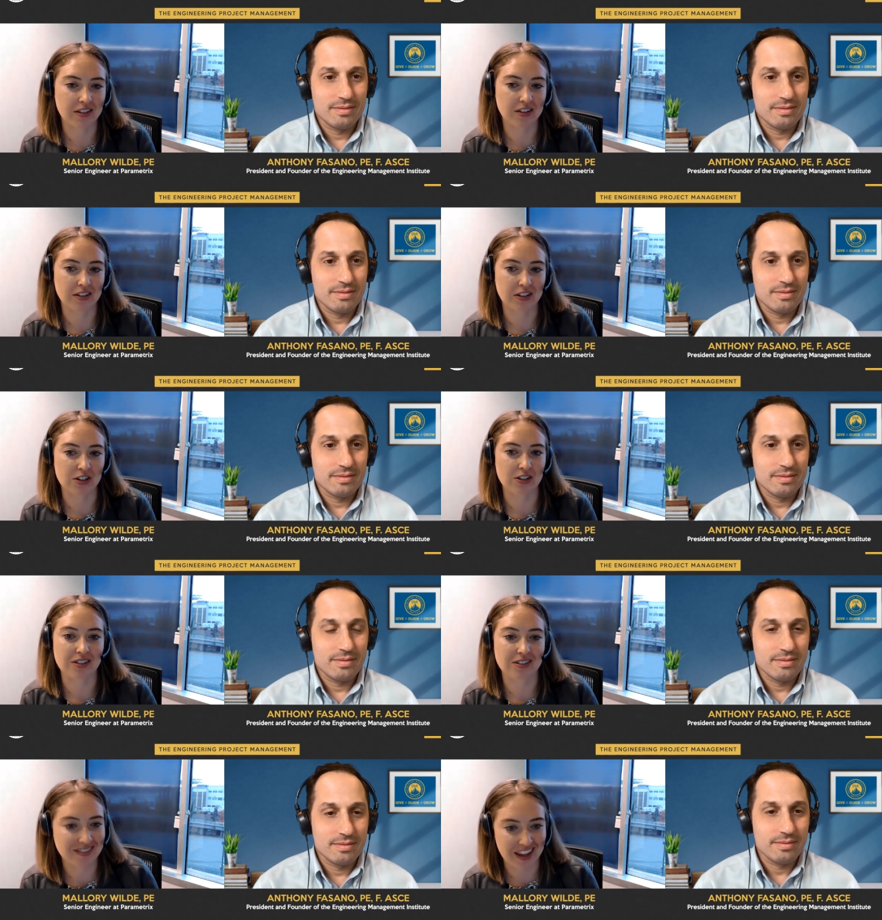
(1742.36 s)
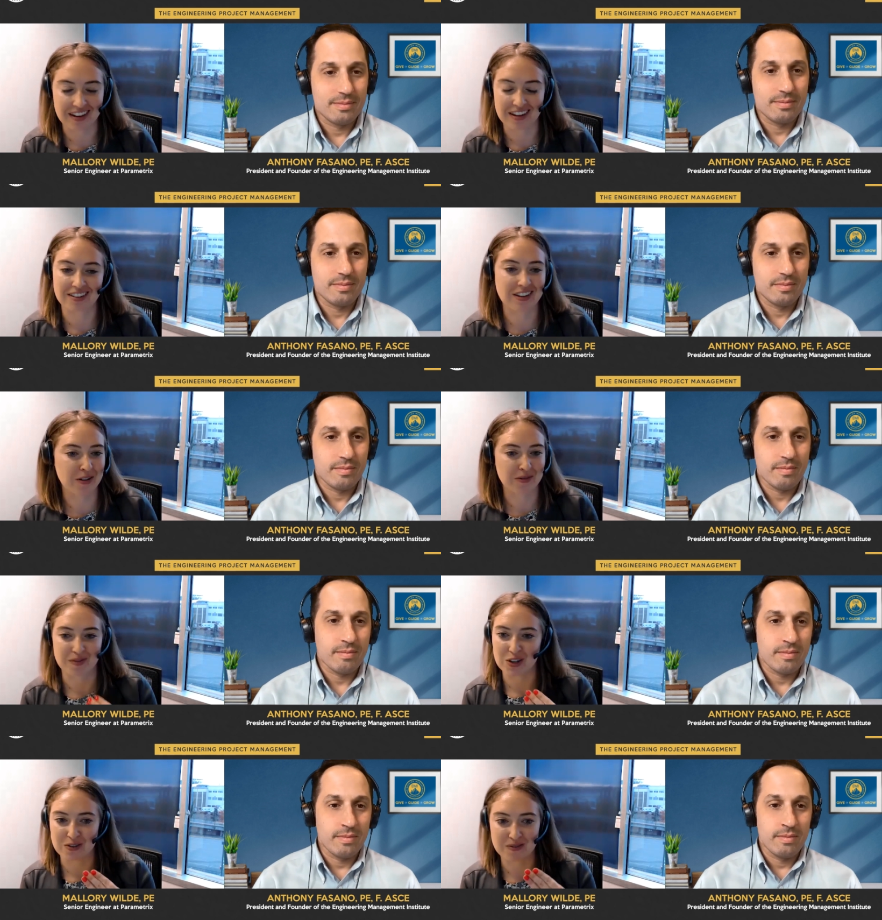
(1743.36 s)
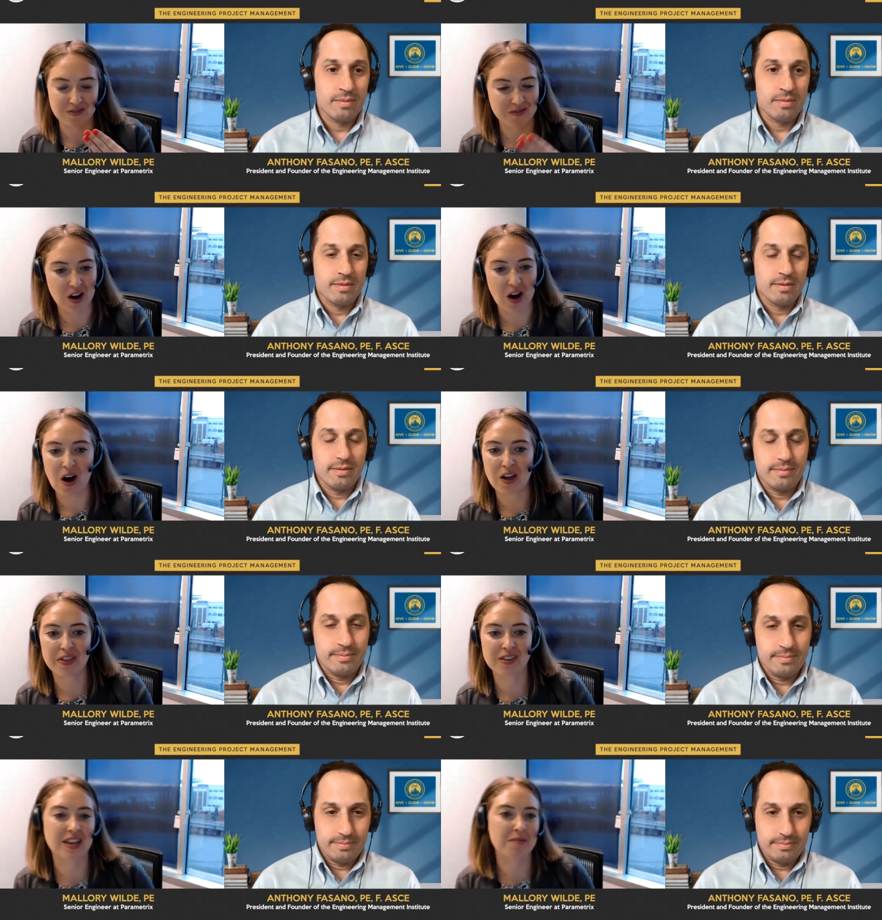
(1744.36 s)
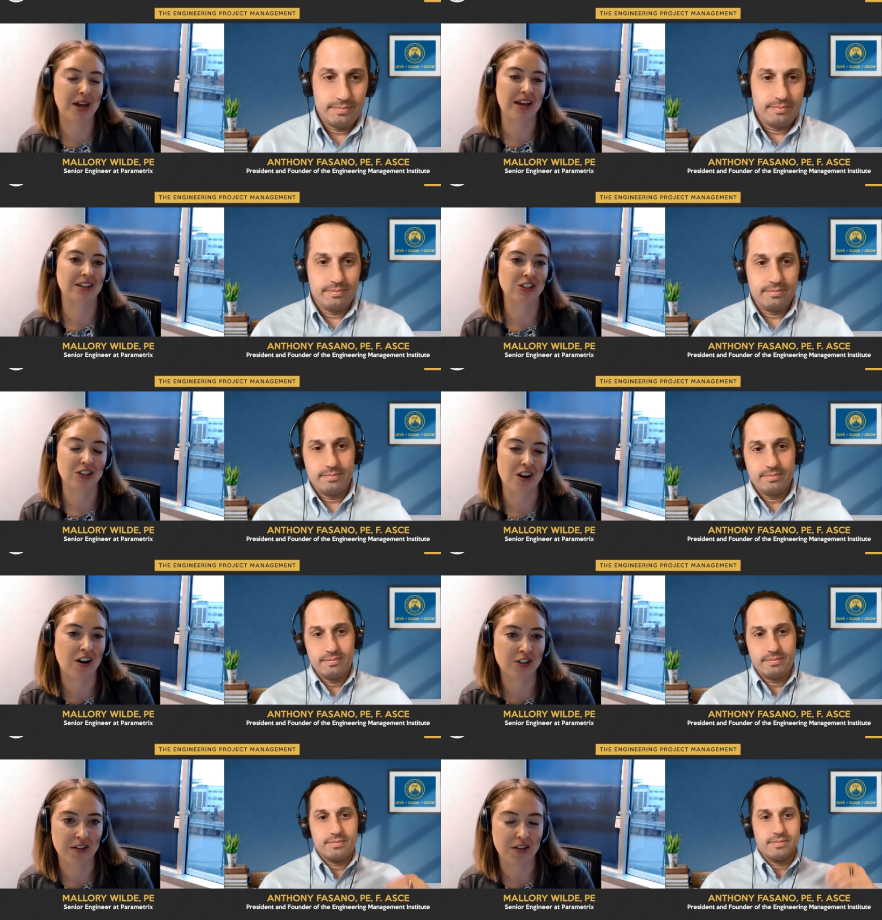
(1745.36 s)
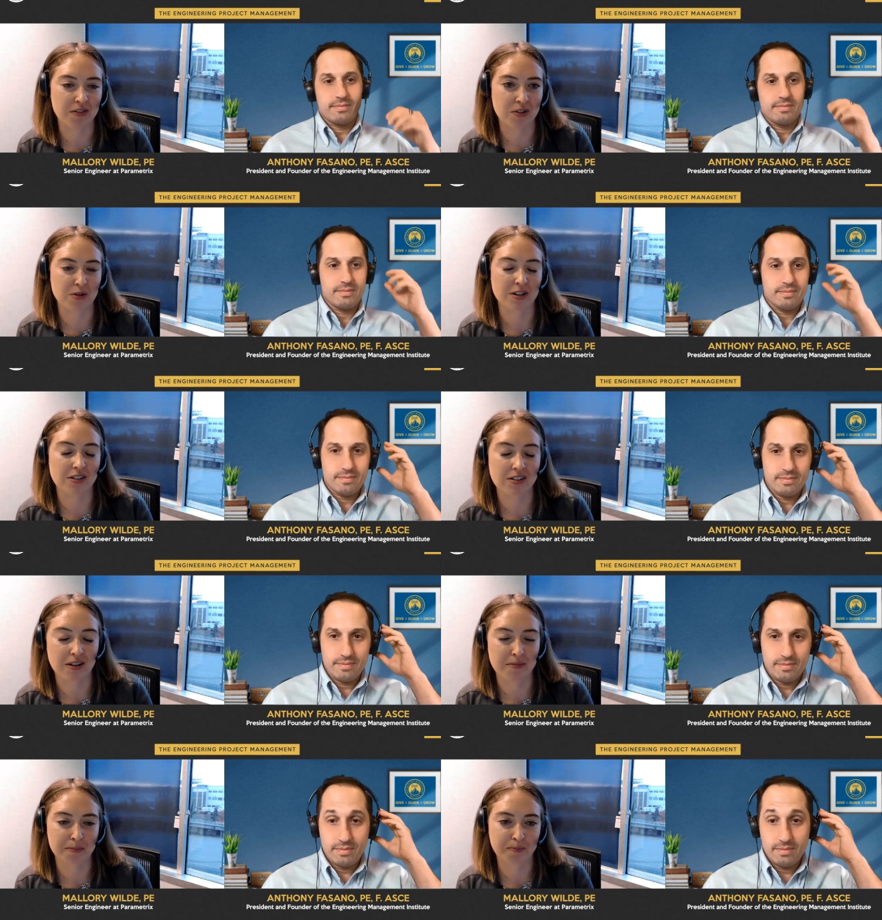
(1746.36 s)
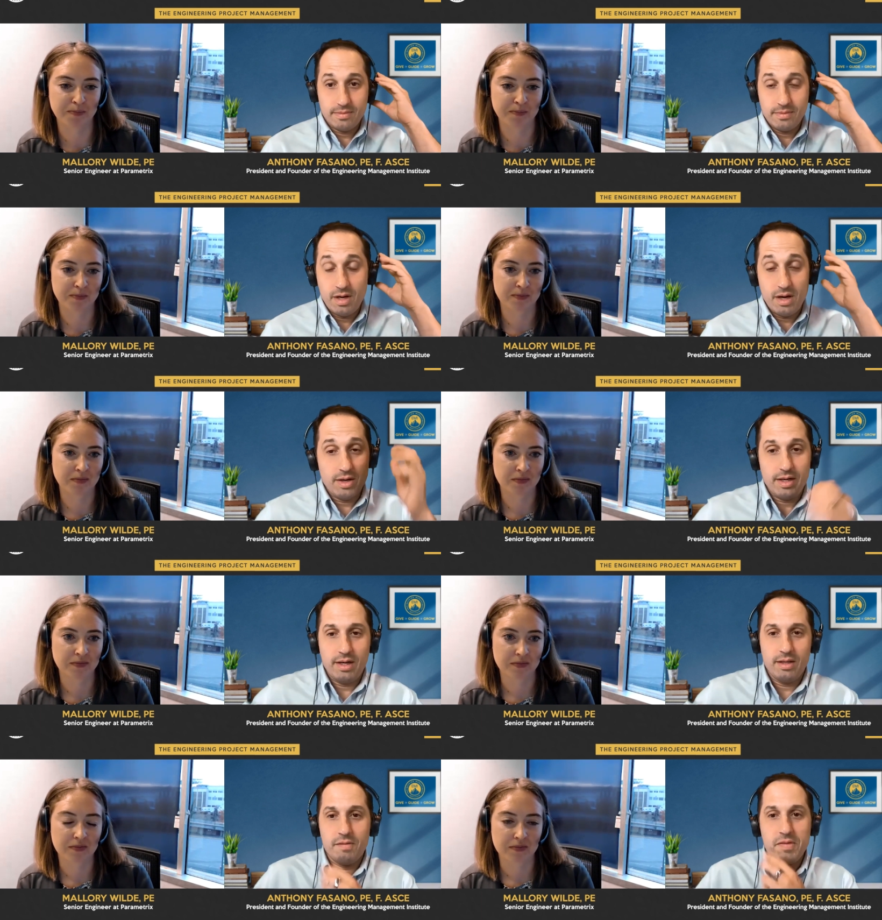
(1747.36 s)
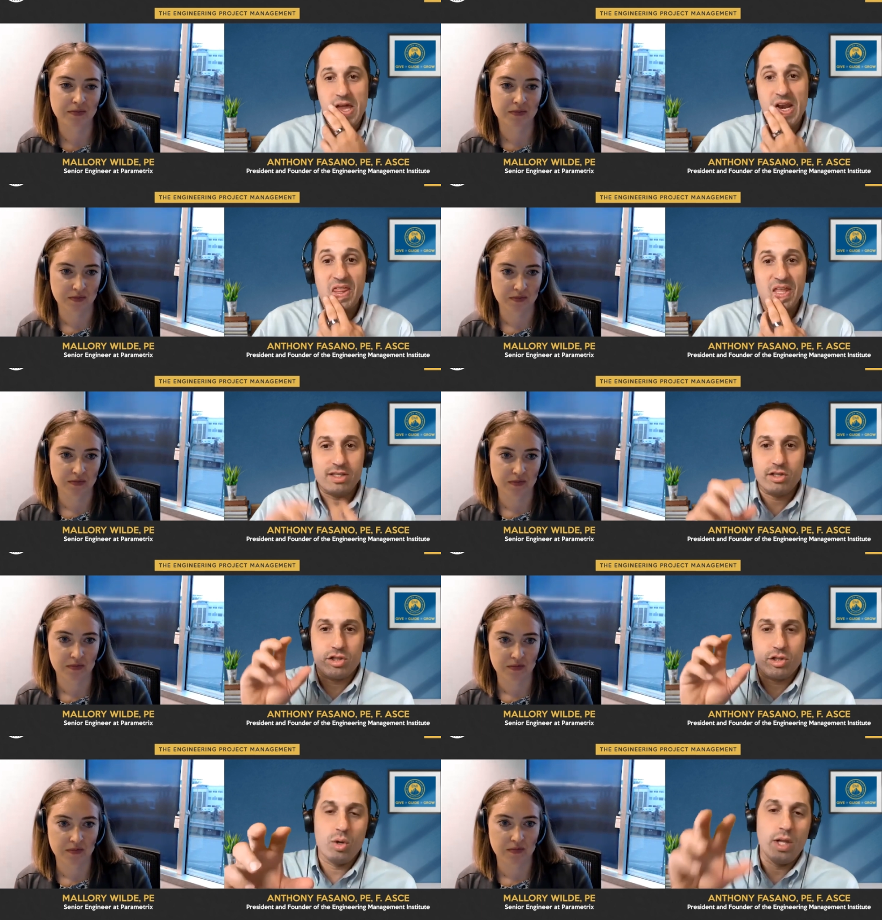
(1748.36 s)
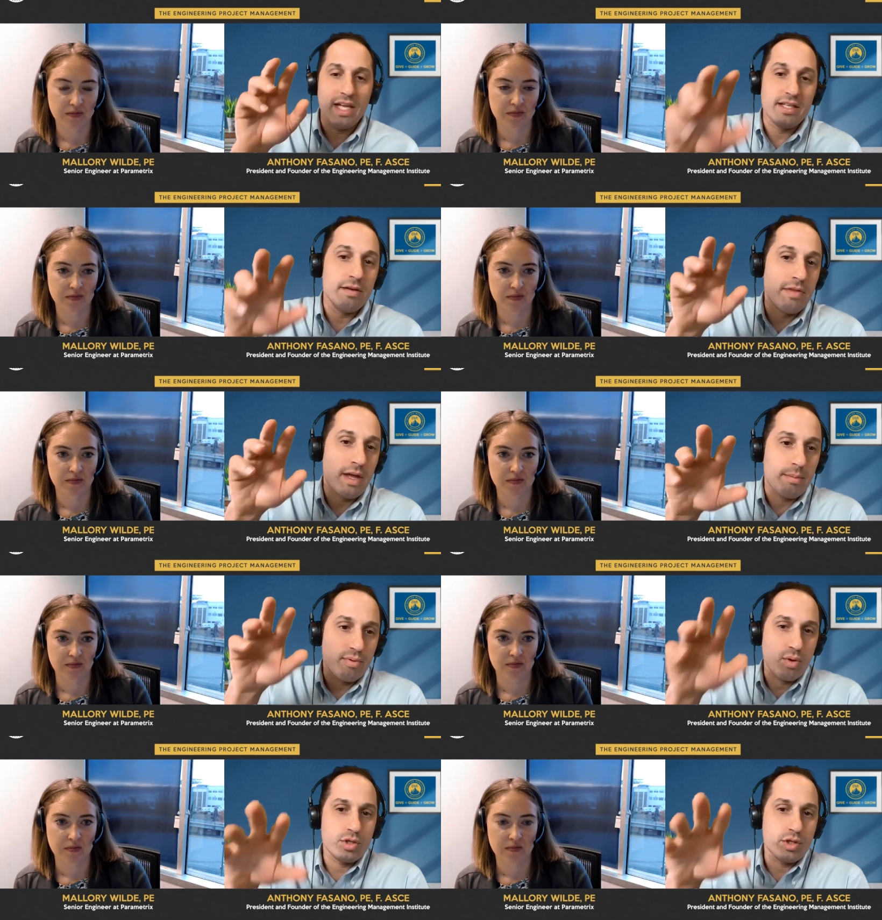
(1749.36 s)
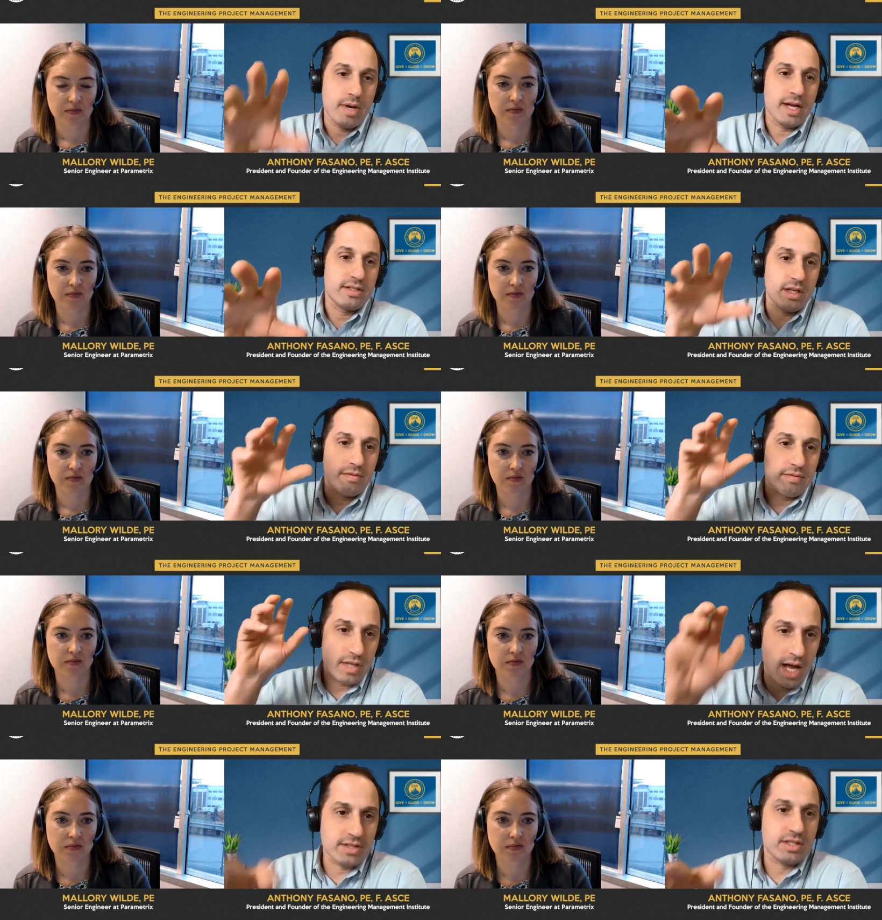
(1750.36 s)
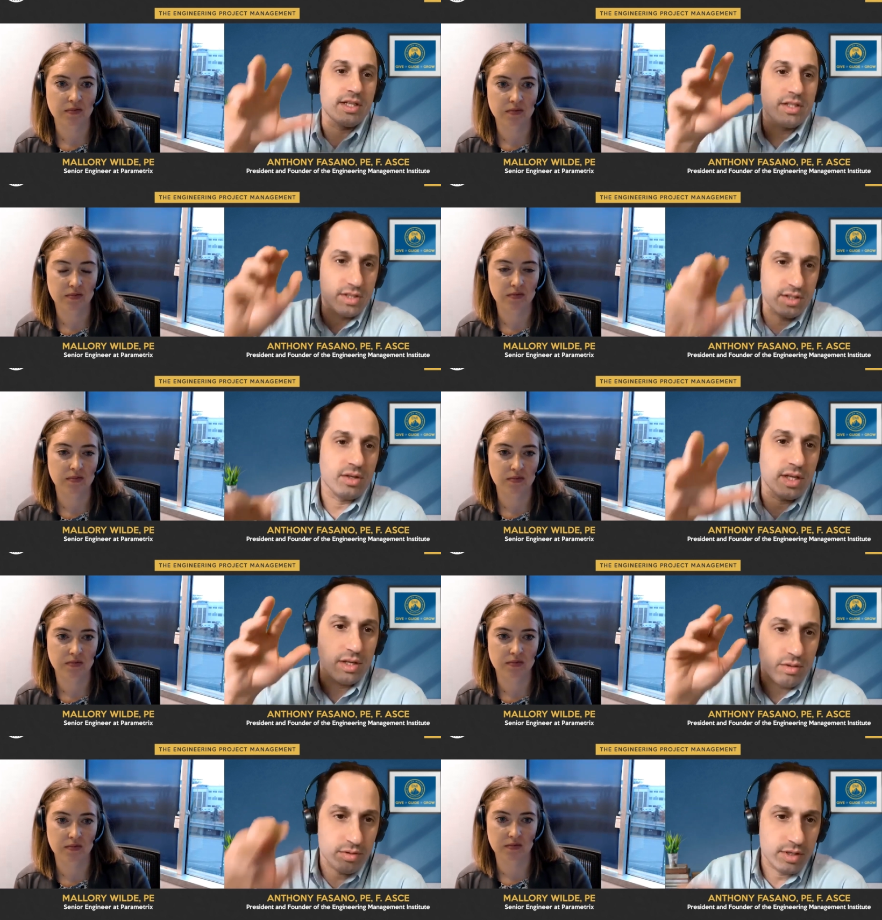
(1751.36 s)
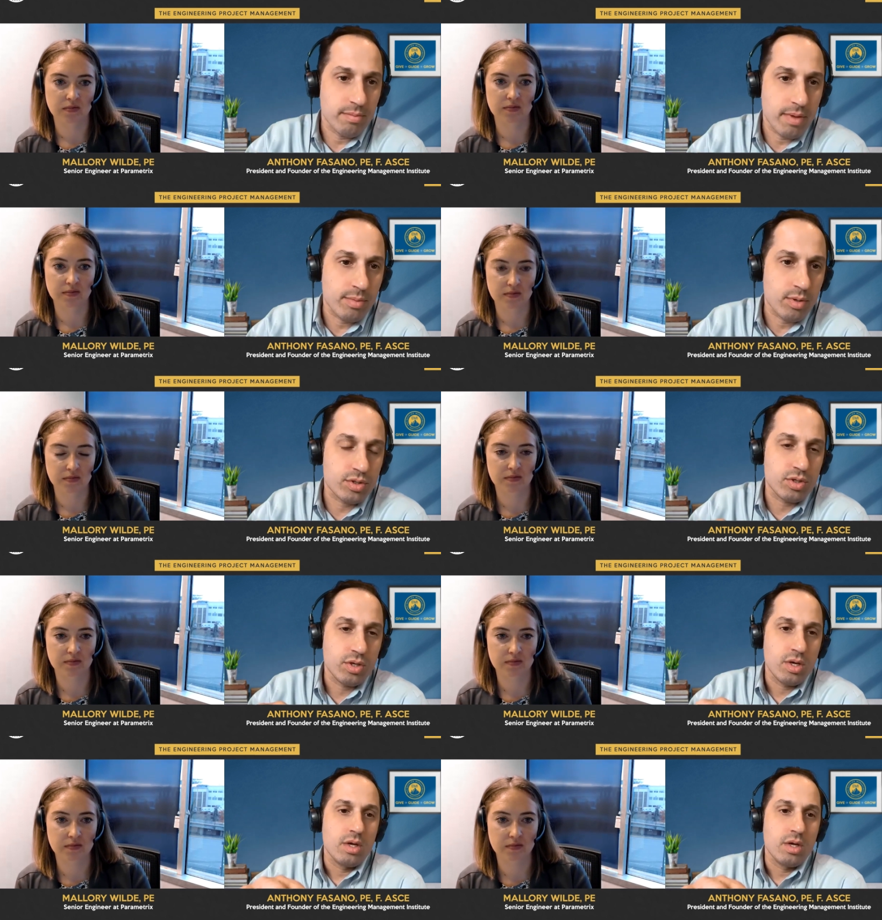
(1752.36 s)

Speaker 1: you're just like a, you know you're all on the same page you're all driving forward so
Speaker 2: no I, I, love that and i think just the whole idea of that approach and mindset of constantly instilling it in your team members